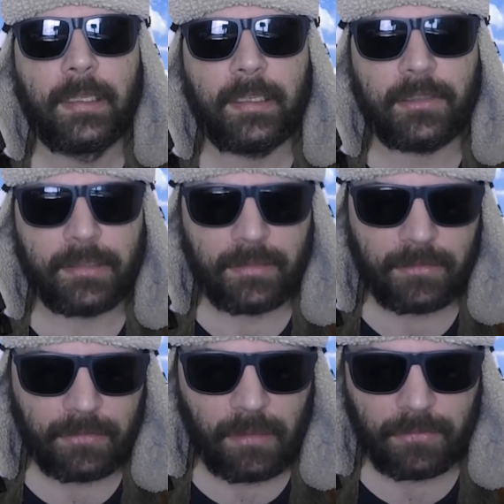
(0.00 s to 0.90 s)
Yes,
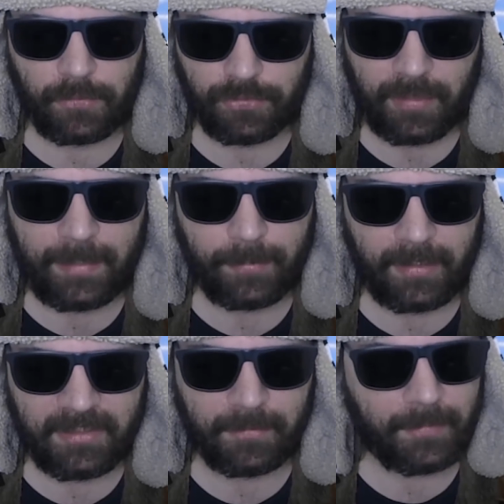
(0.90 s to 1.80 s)

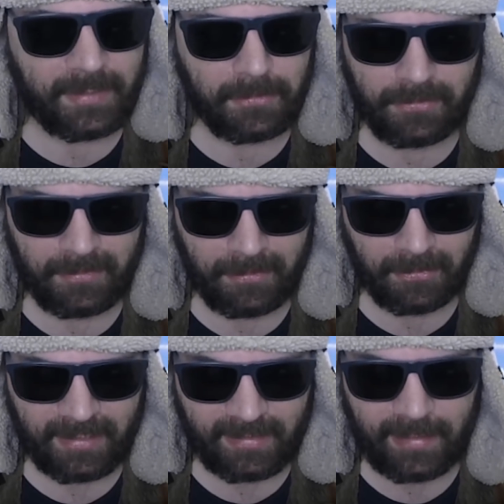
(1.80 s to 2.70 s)
tribalism is
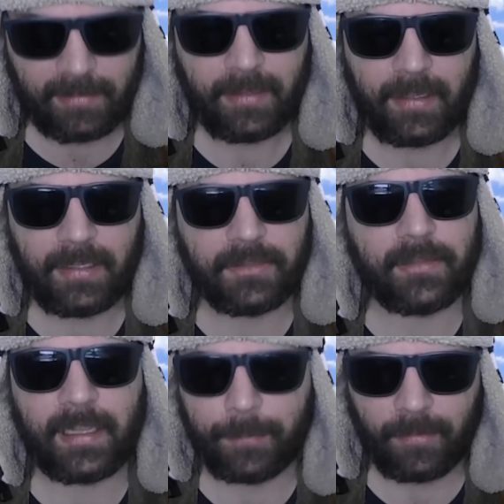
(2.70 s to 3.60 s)
not exactly a
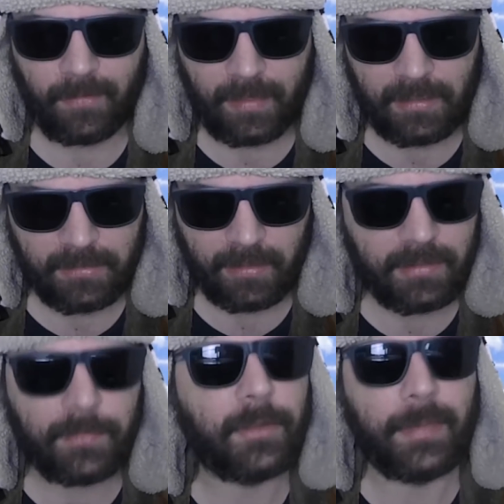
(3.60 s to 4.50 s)
staple of any
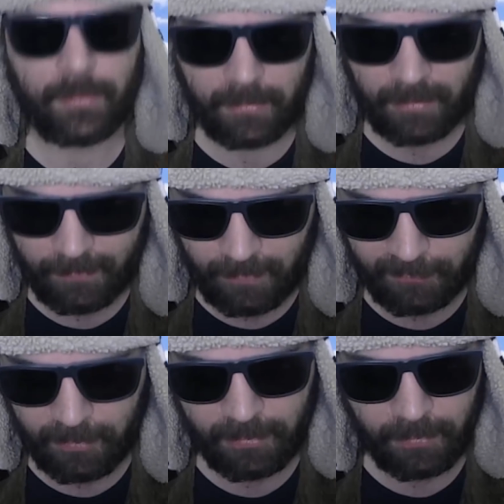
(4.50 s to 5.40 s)
scientific method I've
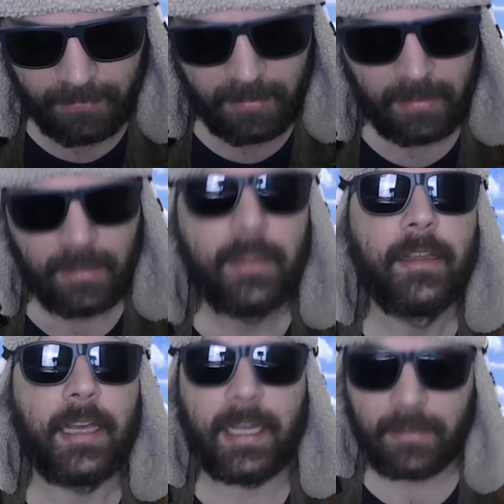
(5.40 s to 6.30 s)
ever heard of.
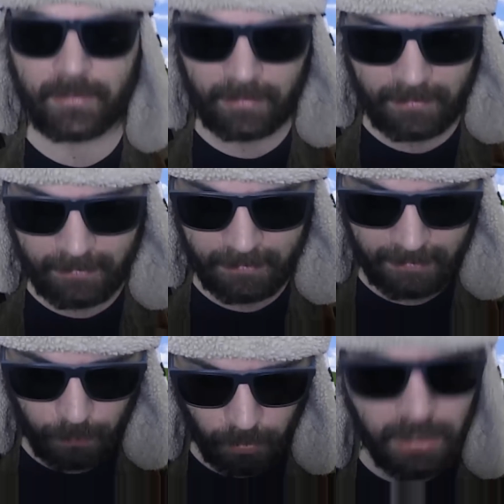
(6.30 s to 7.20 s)
And
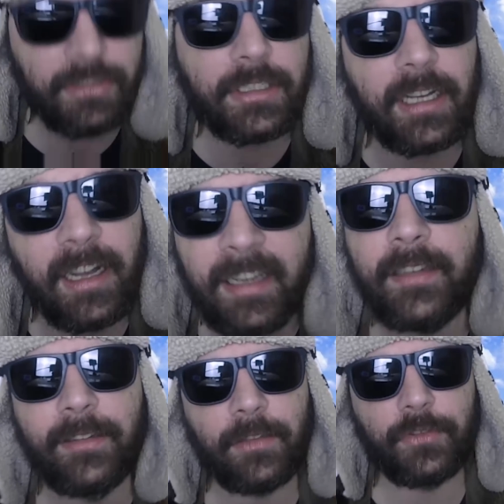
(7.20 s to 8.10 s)
the worst
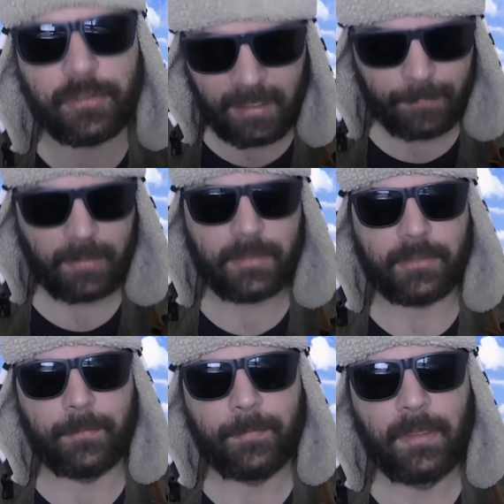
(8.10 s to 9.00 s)
kind of
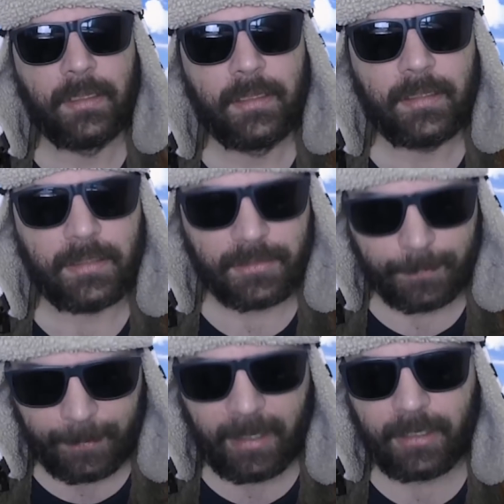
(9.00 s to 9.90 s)
tribalism is the
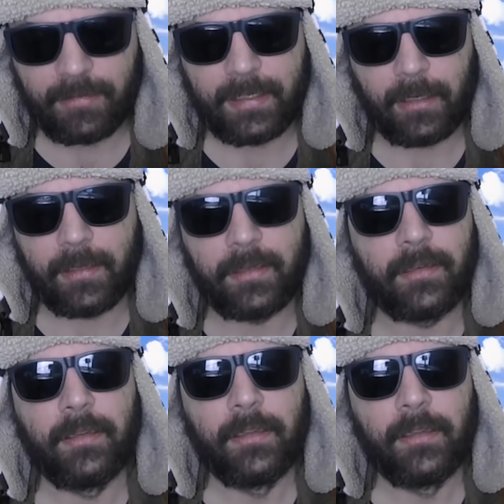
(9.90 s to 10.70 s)
binary kind.